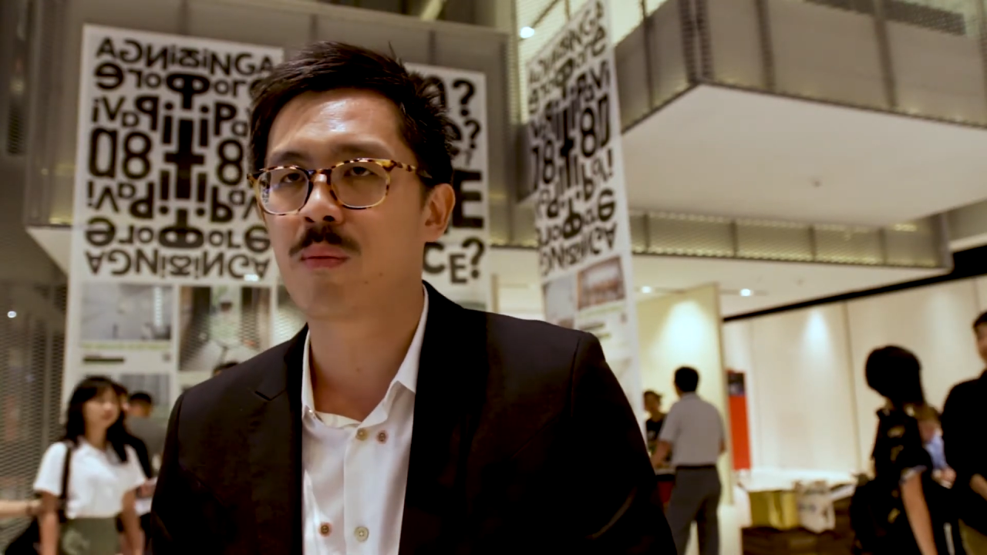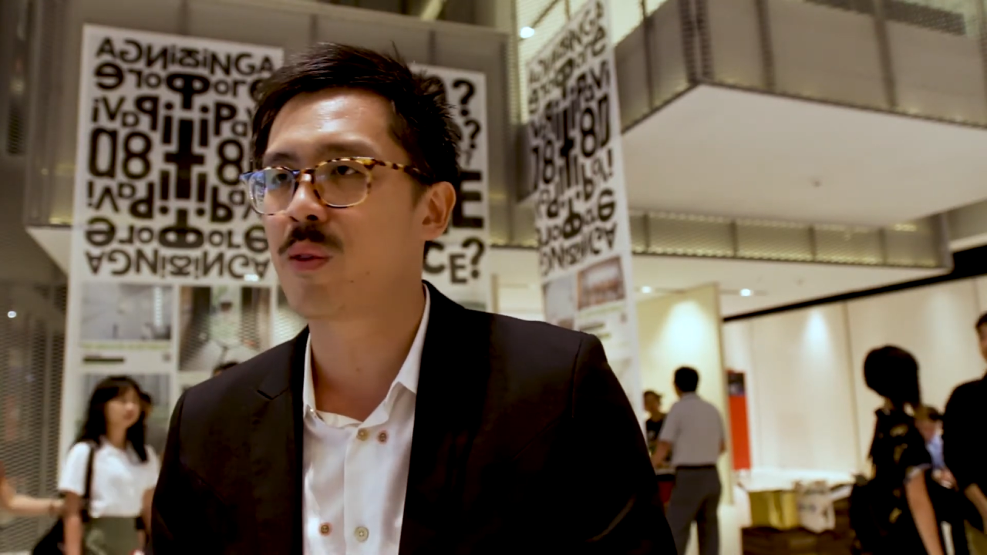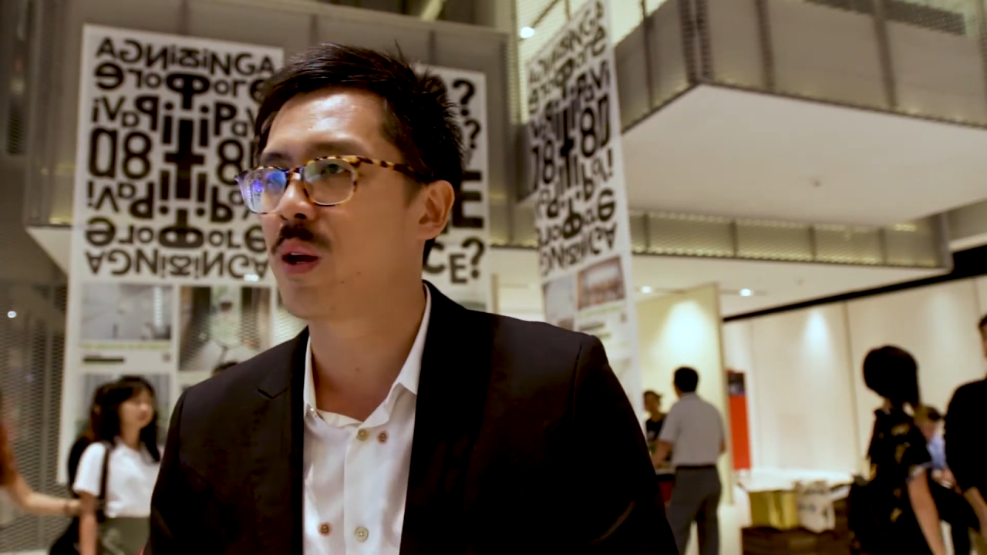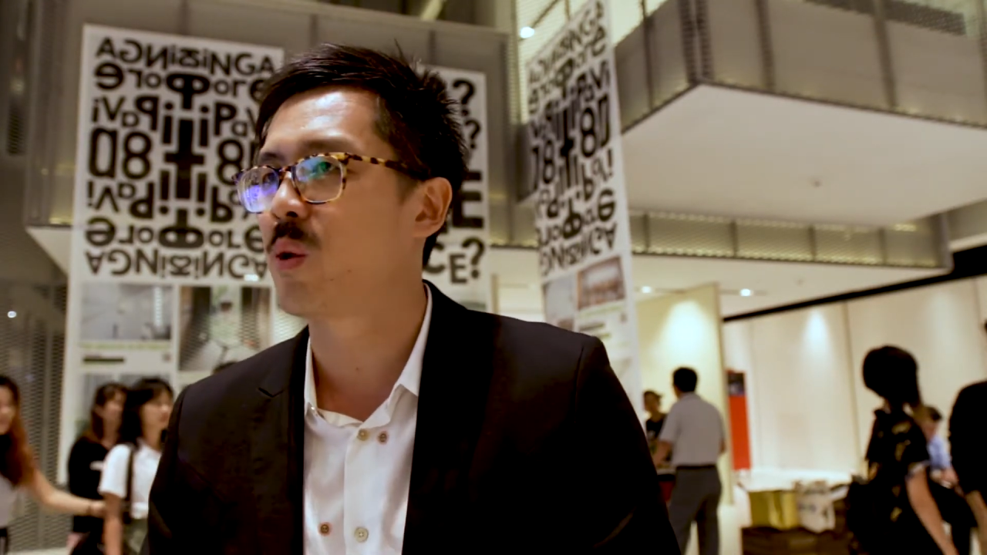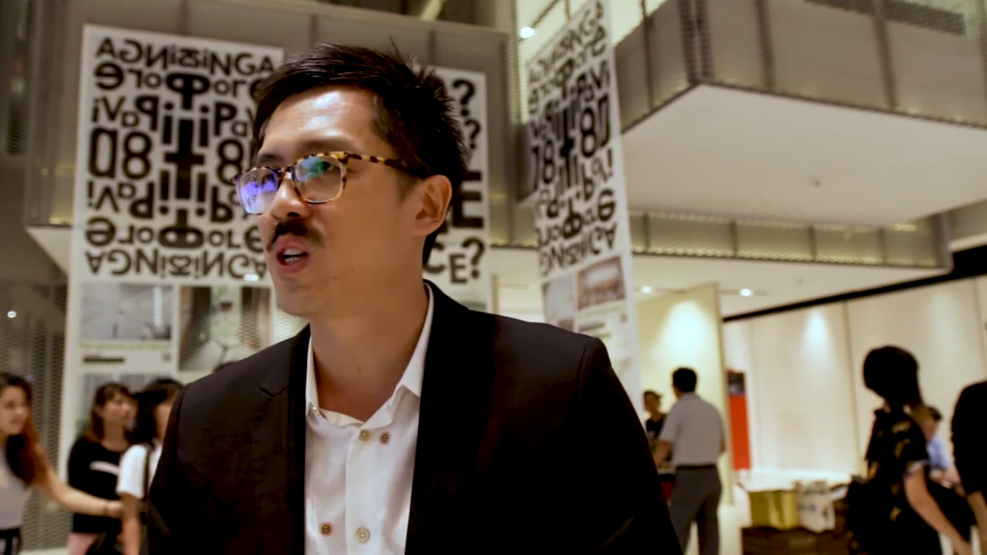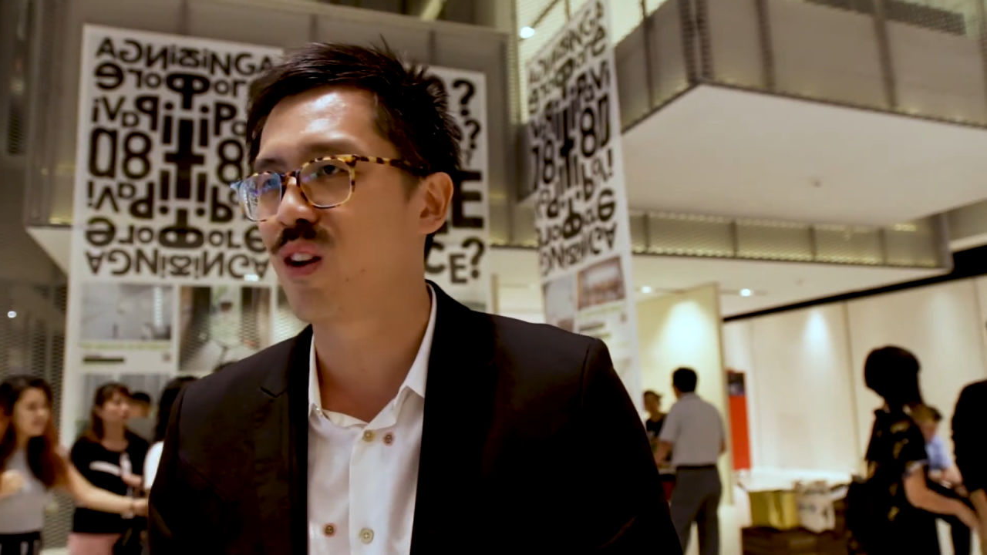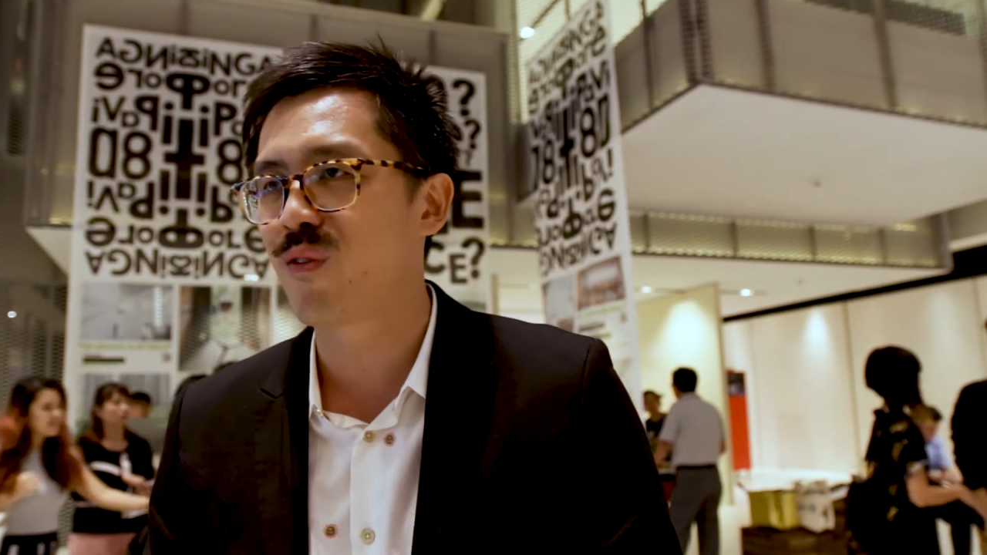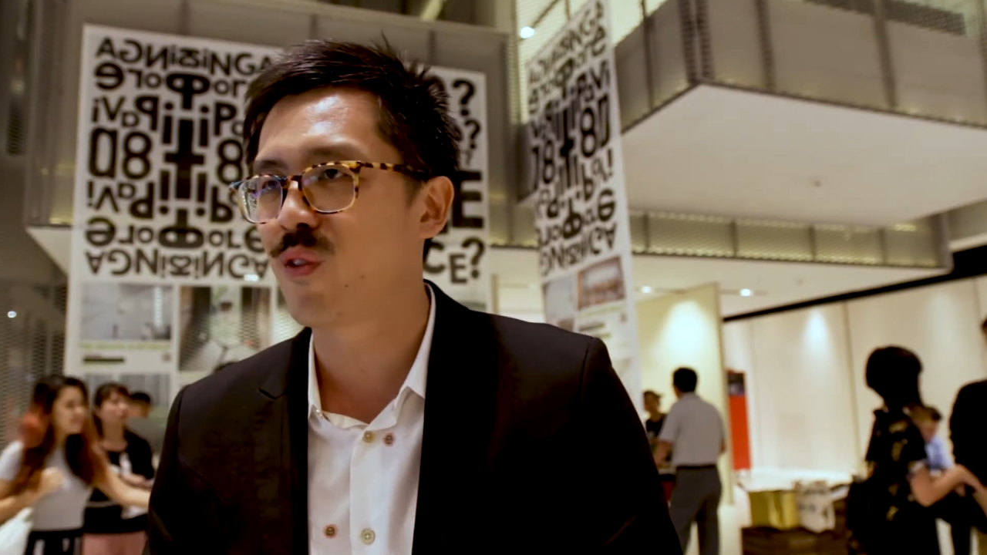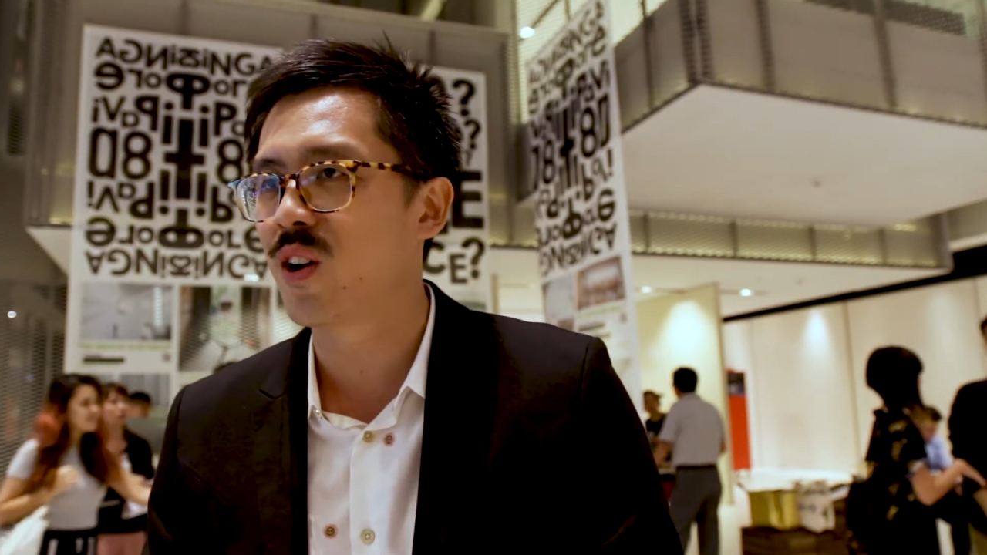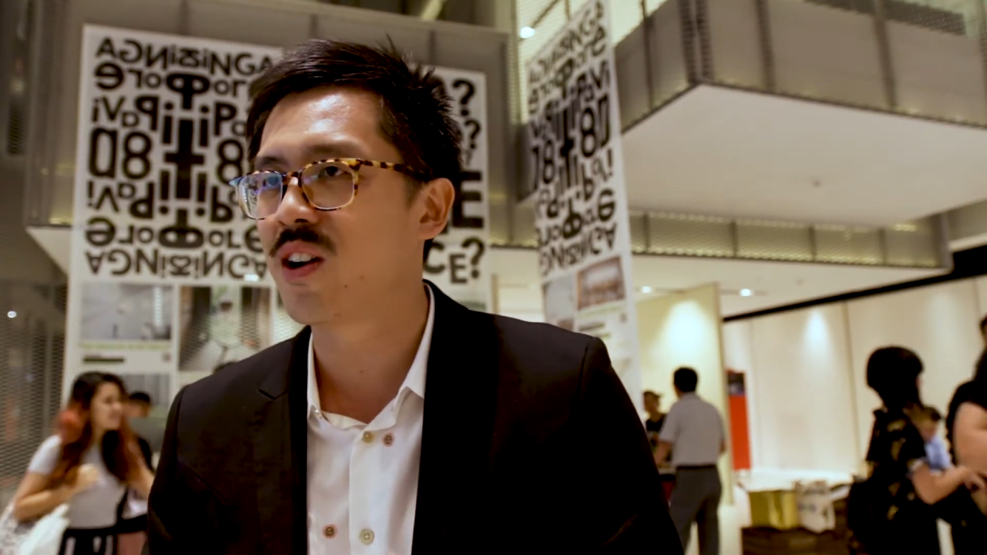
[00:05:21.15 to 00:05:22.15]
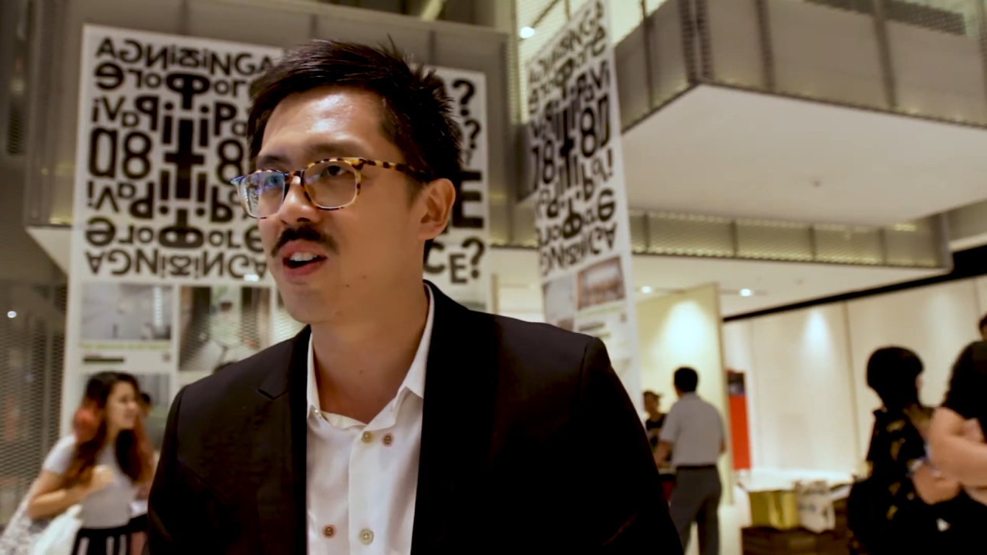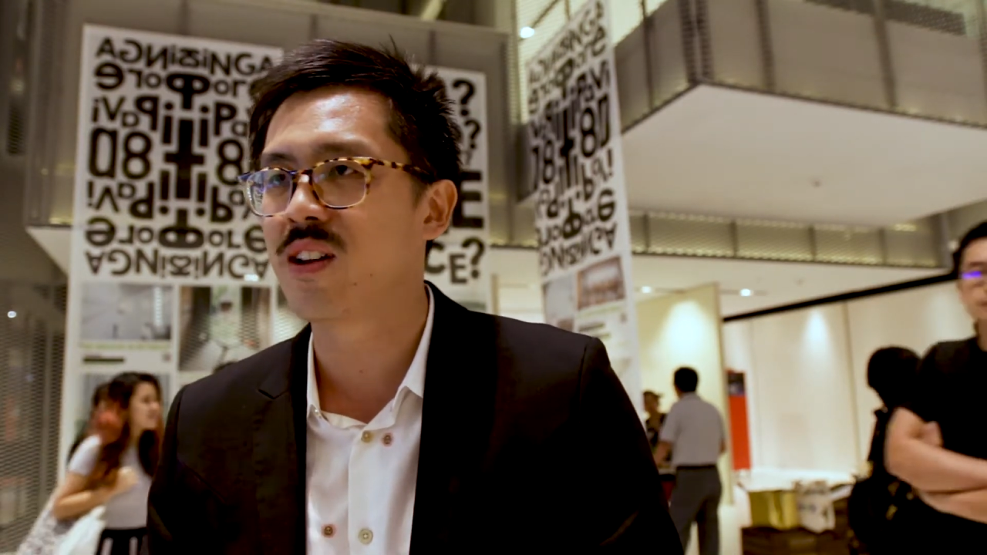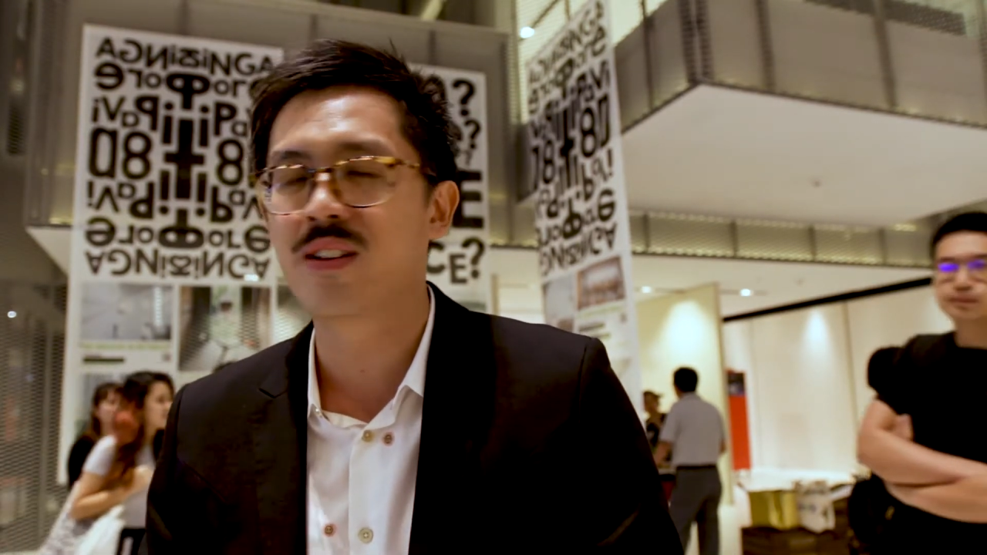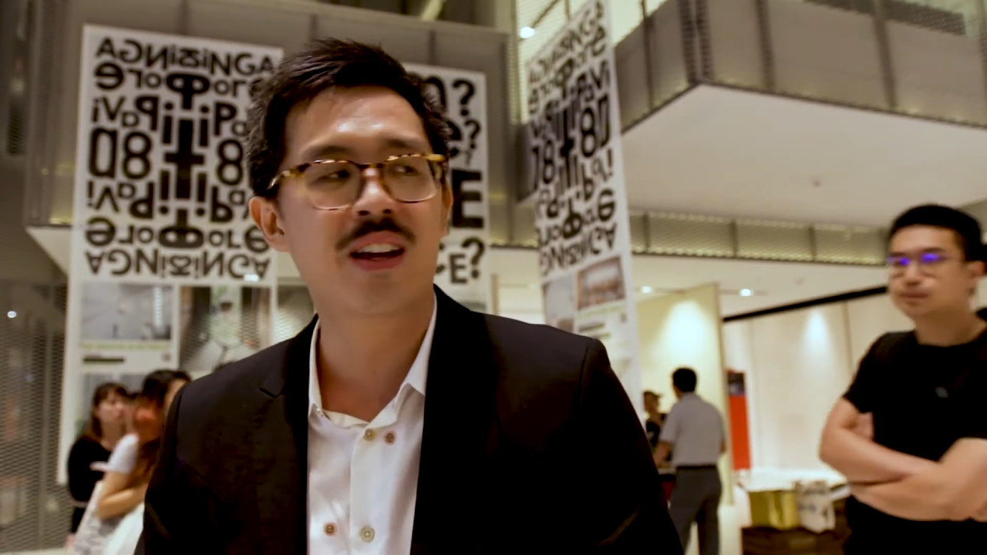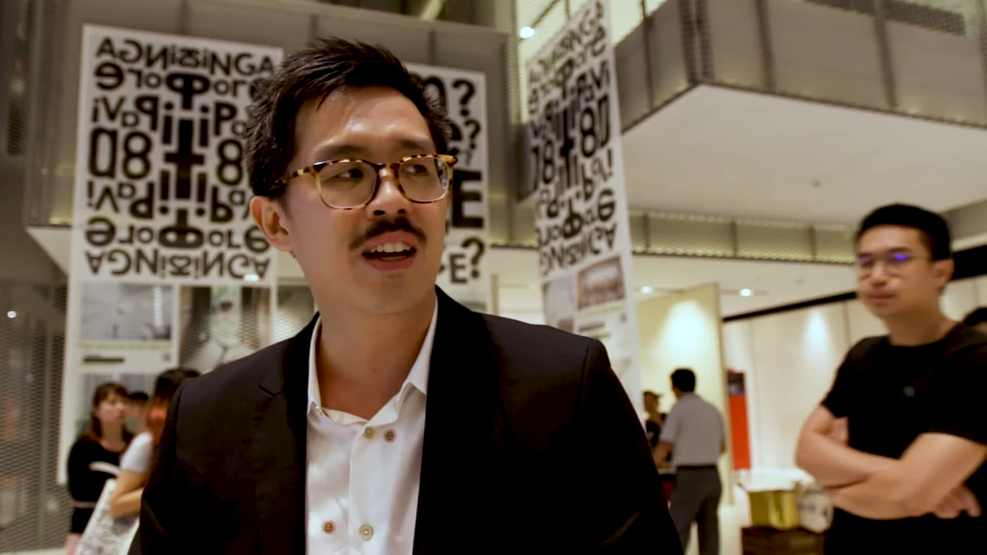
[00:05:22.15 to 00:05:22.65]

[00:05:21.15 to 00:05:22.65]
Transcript: of them are different.